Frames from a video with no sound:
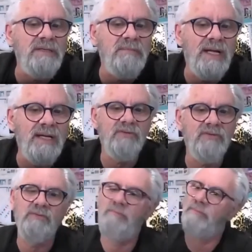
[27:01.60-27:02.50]

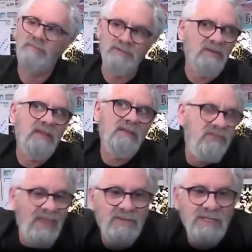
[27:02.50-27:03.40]
to
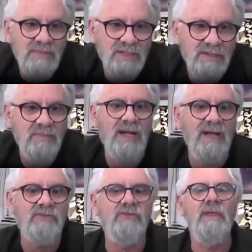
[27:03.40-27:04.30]
$70 million.
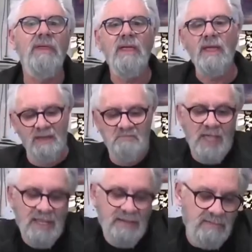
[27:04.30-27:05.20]

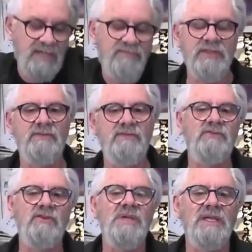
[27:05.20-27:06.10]
And if the
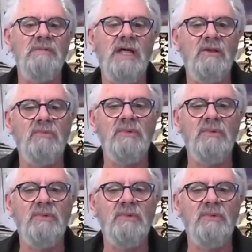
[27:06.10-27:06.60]
$2 million one